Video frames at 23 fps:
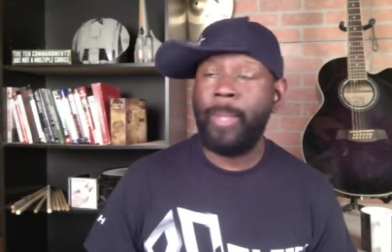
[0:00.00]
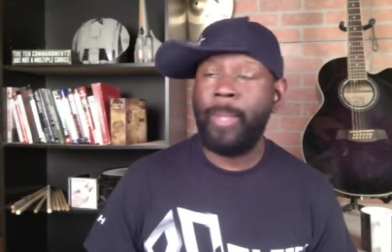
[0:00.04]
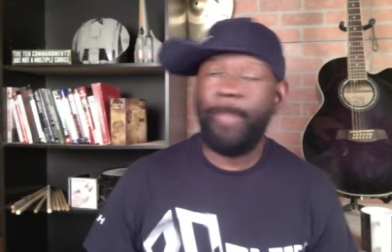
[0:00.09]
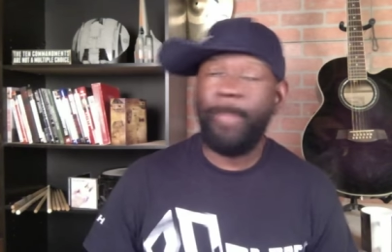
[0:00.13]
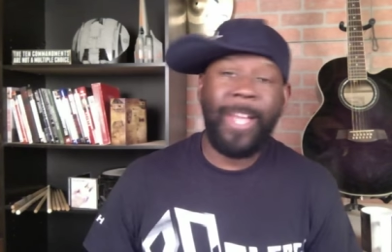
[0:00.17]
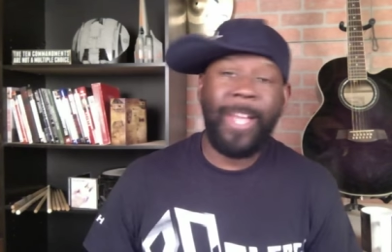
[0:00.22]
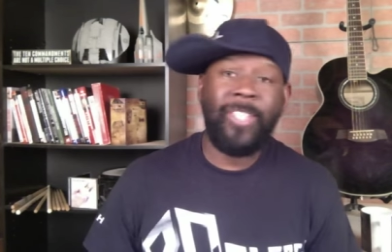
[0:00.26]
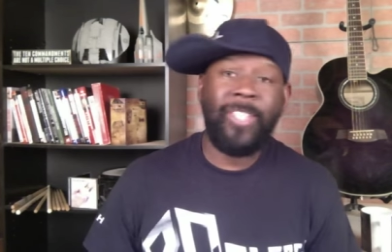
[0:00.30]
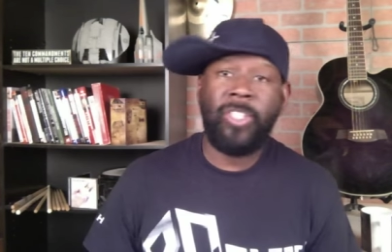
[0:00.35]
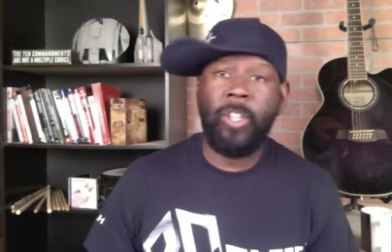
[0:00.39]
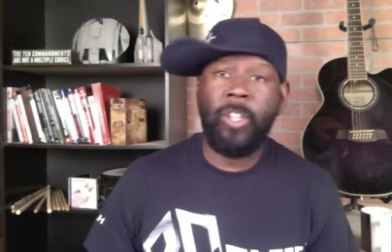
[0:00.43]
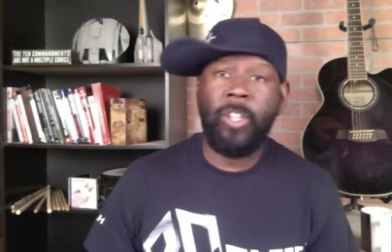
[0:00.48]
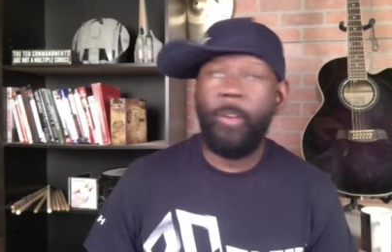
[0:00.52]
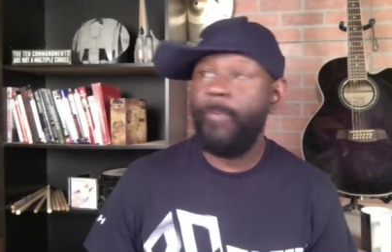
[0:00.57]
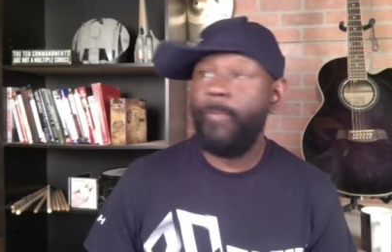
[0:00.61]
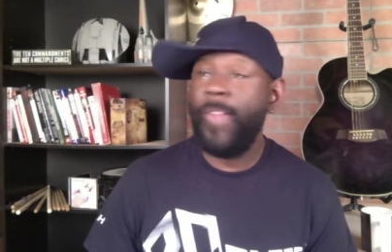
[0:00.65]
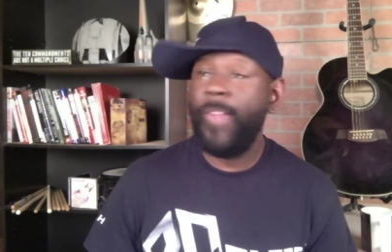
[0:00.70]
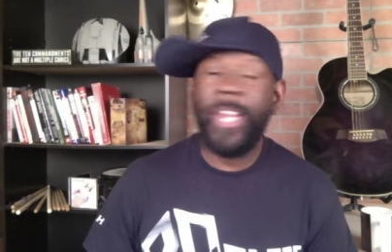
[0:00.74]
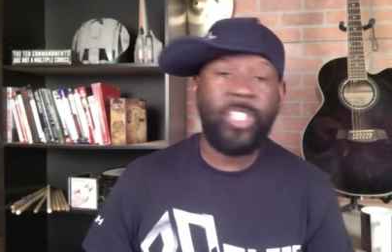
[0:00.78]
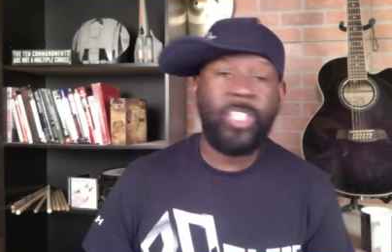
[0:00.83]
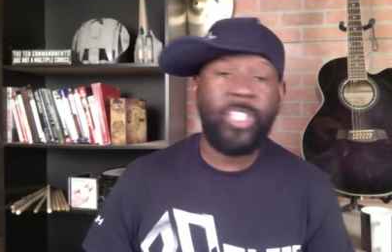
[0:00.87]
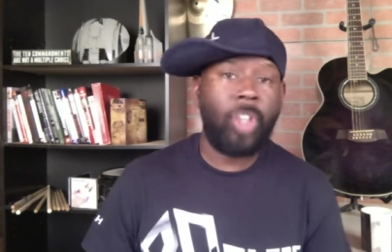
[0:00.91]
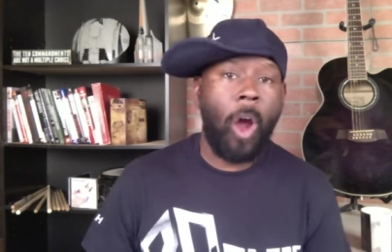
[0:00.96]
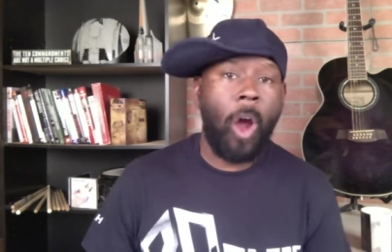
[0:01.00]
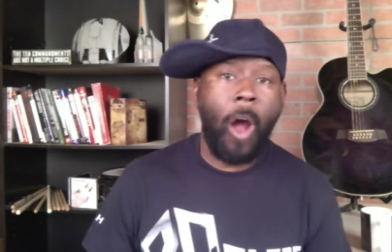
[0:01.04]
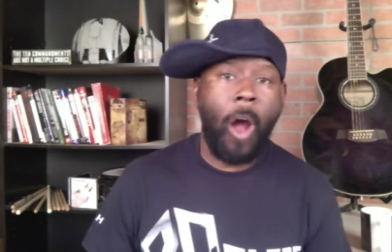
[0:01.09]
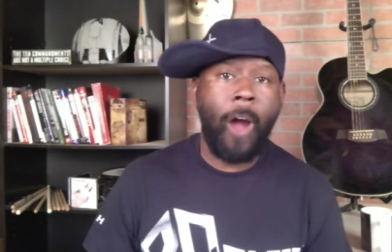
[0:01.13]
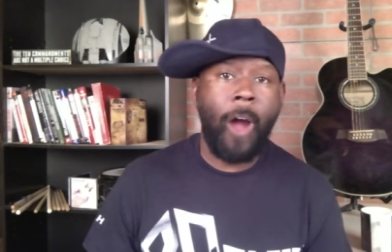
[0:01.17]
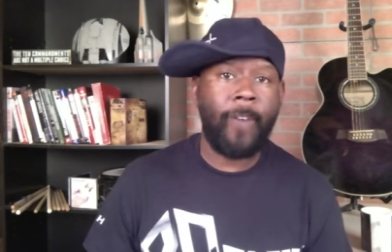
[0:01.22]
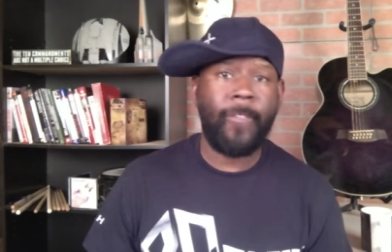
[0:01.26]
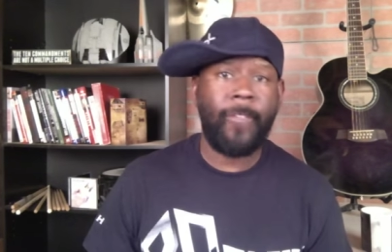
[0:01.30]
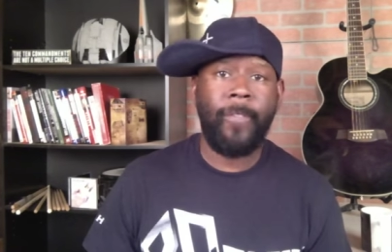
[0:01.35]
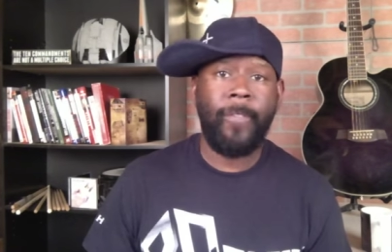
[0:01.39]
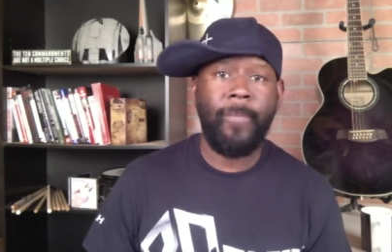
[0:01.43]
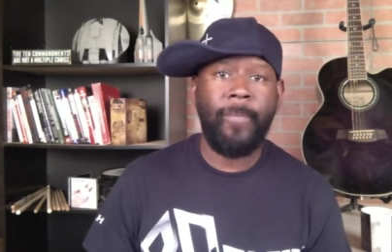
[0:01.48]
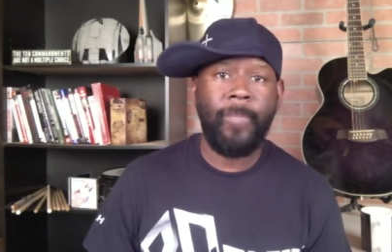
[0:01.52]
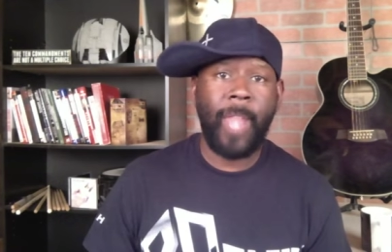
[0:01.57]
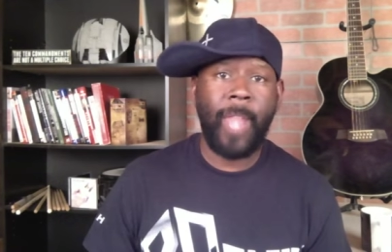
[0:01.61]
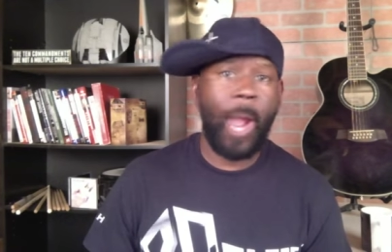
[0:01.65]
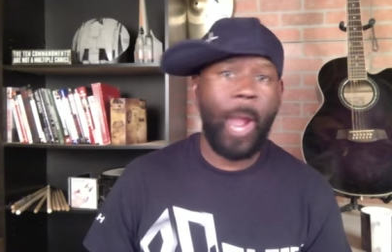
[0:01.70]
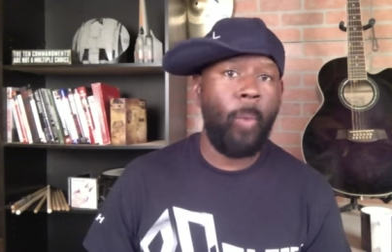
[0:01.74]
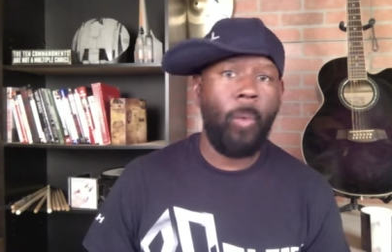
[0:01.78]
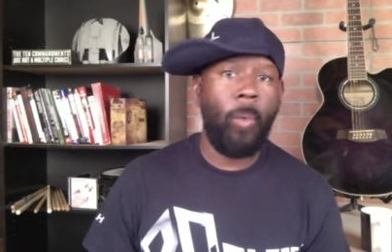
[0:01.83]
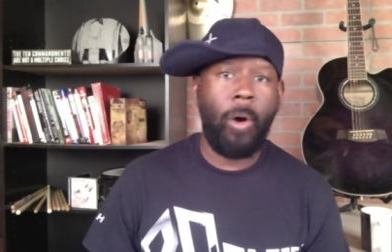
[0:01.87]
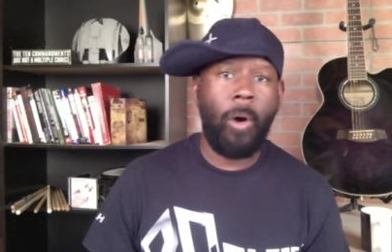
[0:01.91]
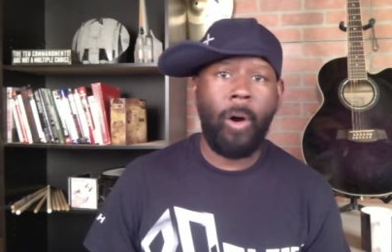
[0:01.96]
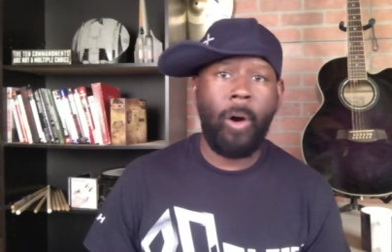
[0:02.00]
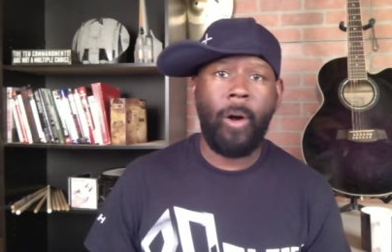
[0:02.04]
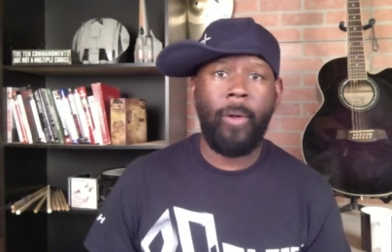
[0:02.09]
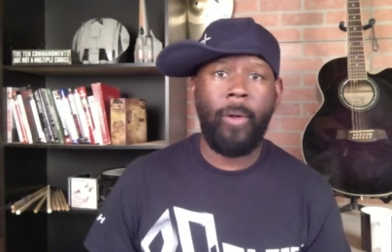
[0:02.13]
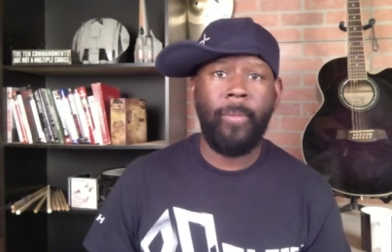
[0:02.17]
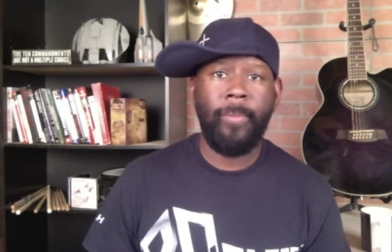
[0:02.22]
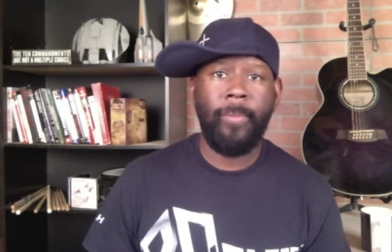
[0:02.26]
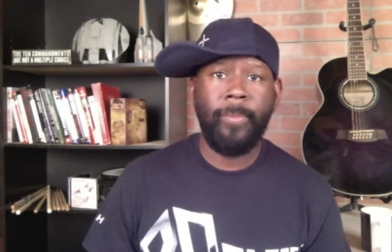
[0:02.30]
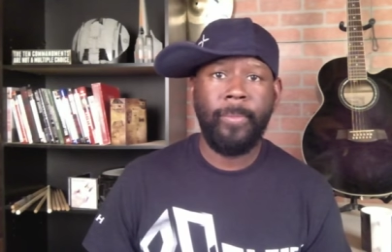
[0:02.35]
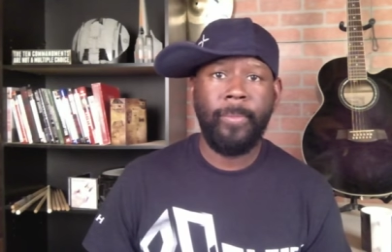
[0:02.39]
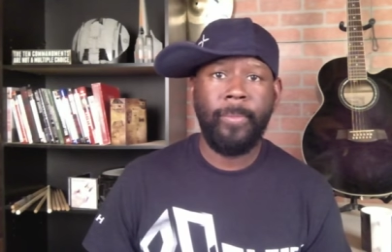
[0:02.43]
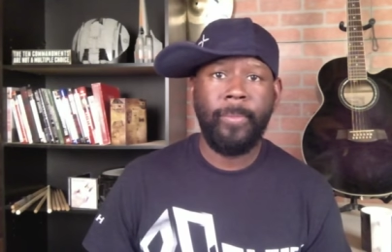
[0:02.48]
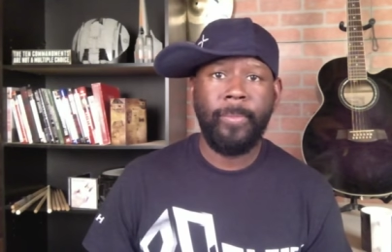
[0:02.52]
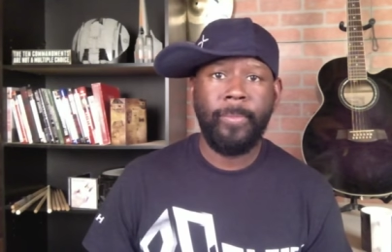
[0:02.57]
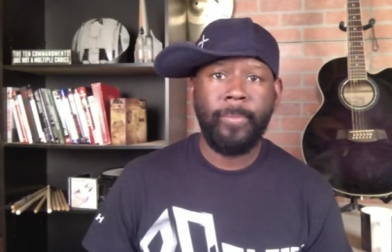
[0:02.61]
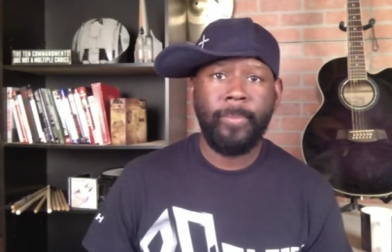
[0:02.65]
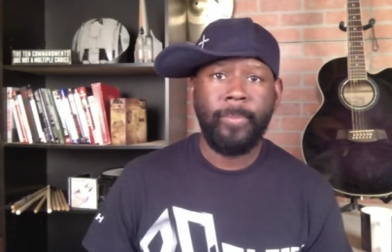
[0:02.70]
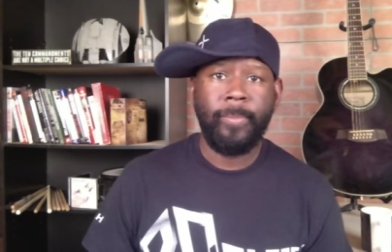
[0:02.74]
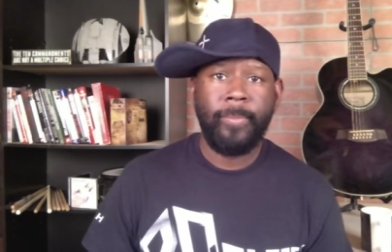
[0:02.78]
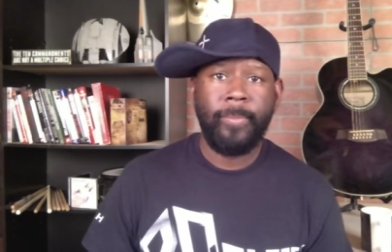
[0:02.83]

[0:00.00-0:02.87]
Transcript: may still finish off that wall. Wow.